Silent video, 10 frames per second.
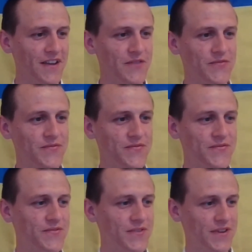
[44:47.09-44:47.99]

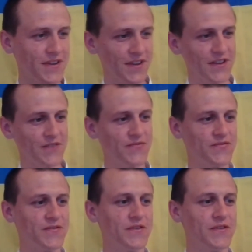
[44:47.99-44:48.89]

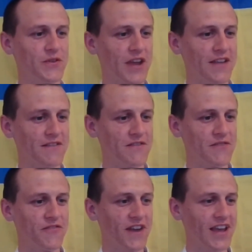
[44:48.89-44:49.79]
If you can
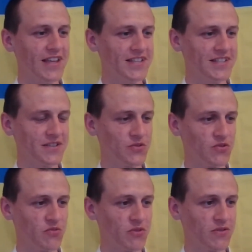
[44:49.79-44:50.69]
rephrase, it
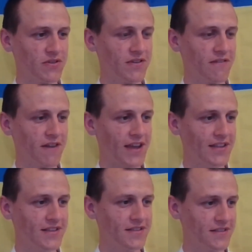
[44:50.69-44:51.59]
would be
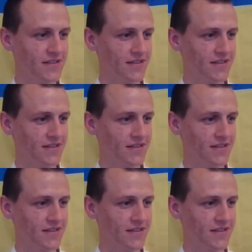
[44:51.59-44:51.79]
great.